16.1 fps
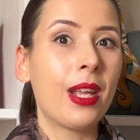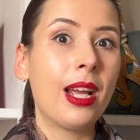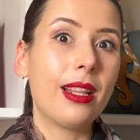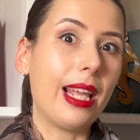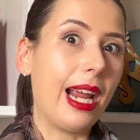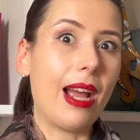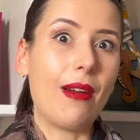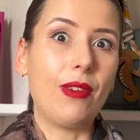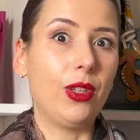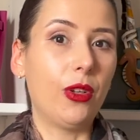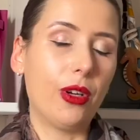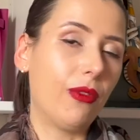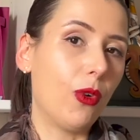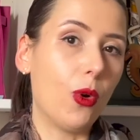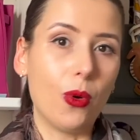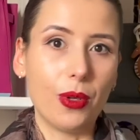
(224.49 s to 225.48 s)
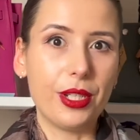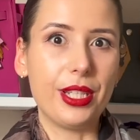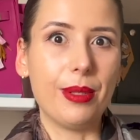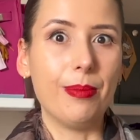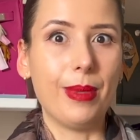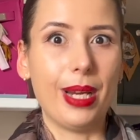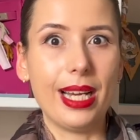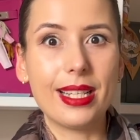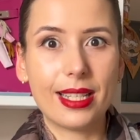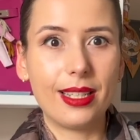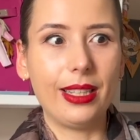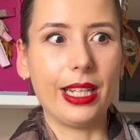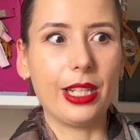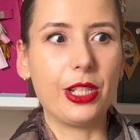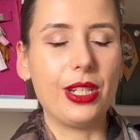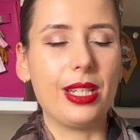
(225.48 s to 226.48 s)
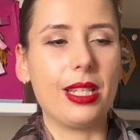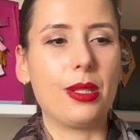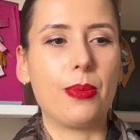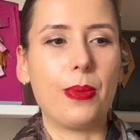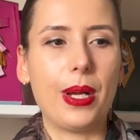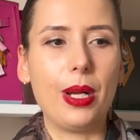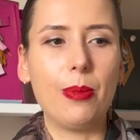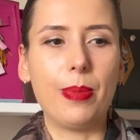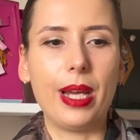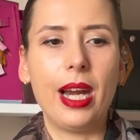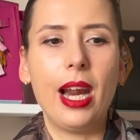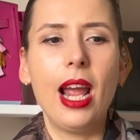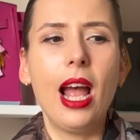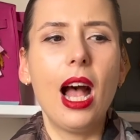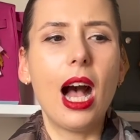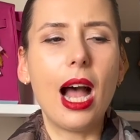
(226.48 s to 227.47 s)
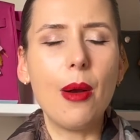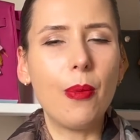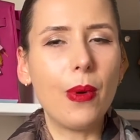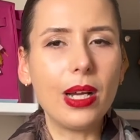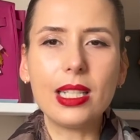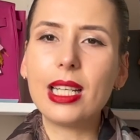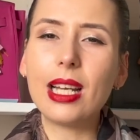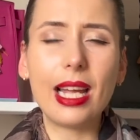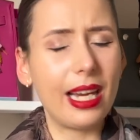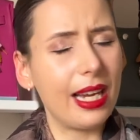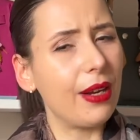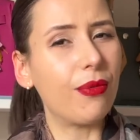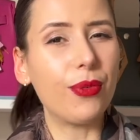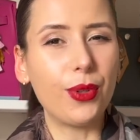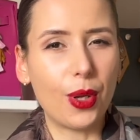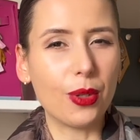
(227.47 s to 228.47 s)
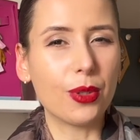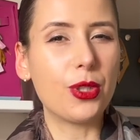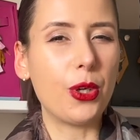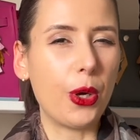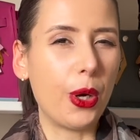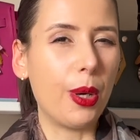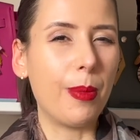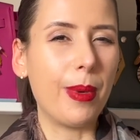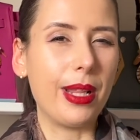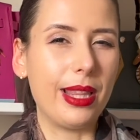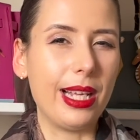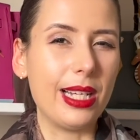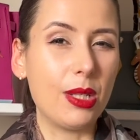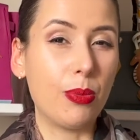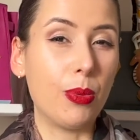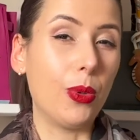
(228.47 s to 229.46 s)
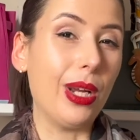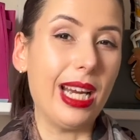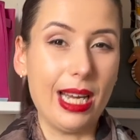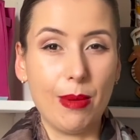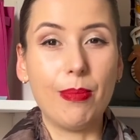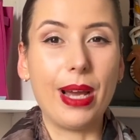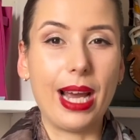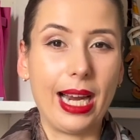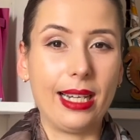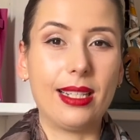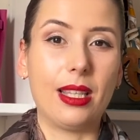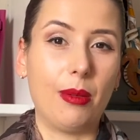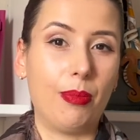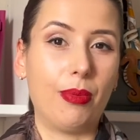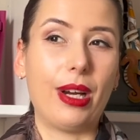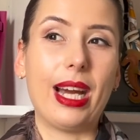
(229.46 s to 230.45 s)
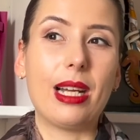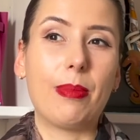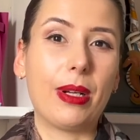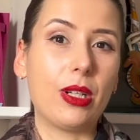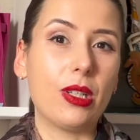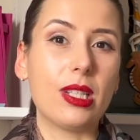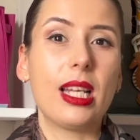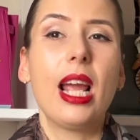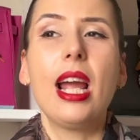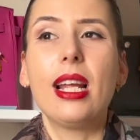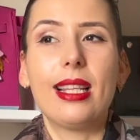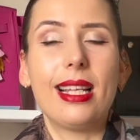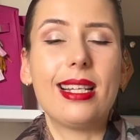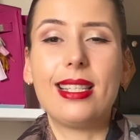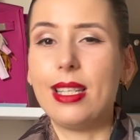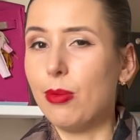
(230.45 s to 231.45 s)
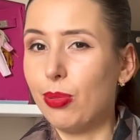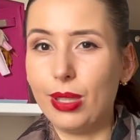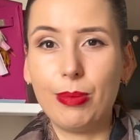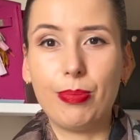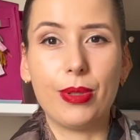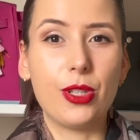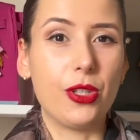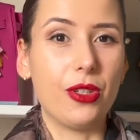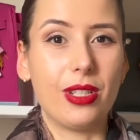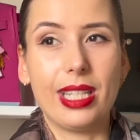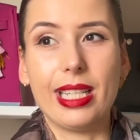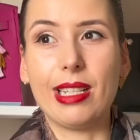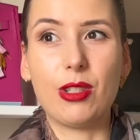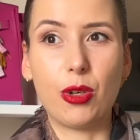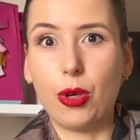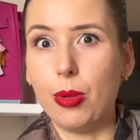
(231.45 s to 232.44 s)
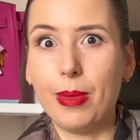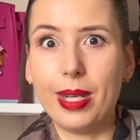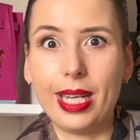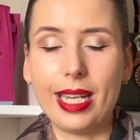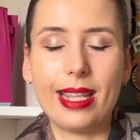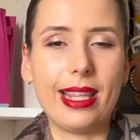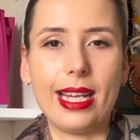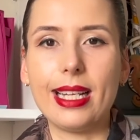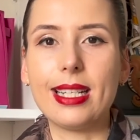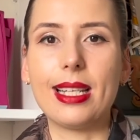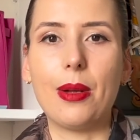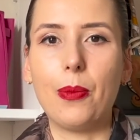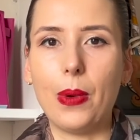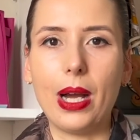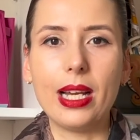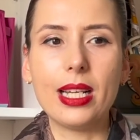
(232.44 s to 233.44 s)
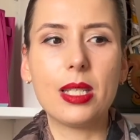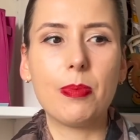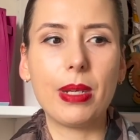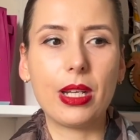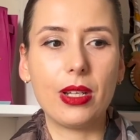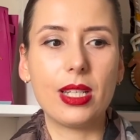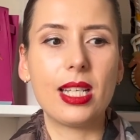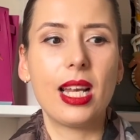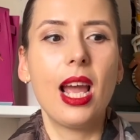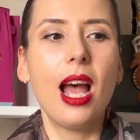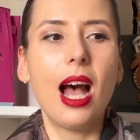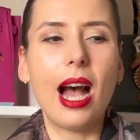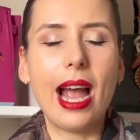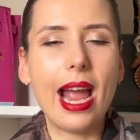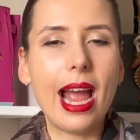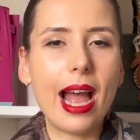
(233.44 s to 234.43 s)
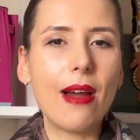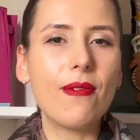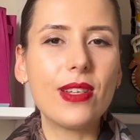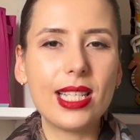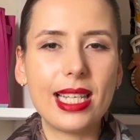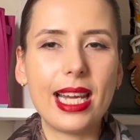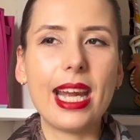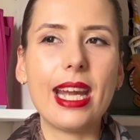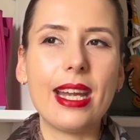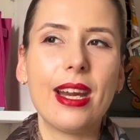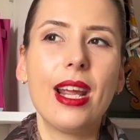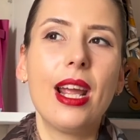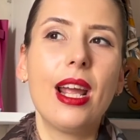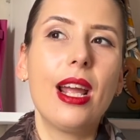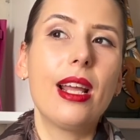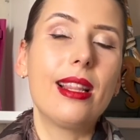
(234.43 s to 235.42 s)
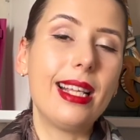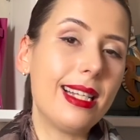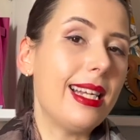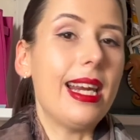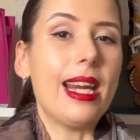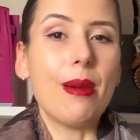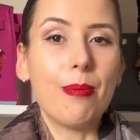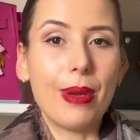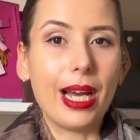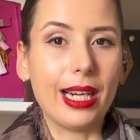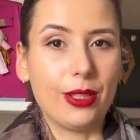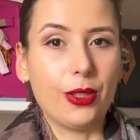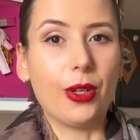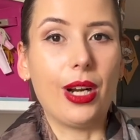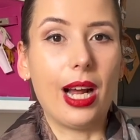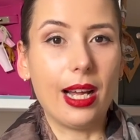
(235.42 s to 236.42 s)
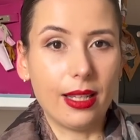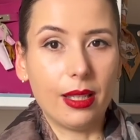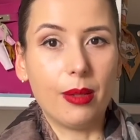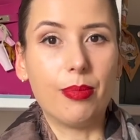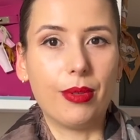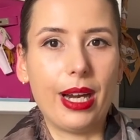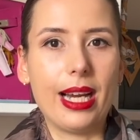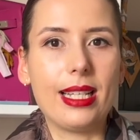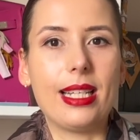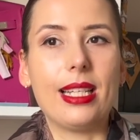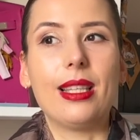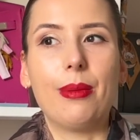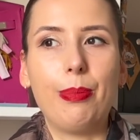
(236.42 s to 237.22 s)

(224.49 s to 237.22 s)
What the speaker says: they have a lot of awesome men's collections as well. But I wonder if long term this will impact the brand because they're simply producing too many things at once, because I have seen this impact on other brands in the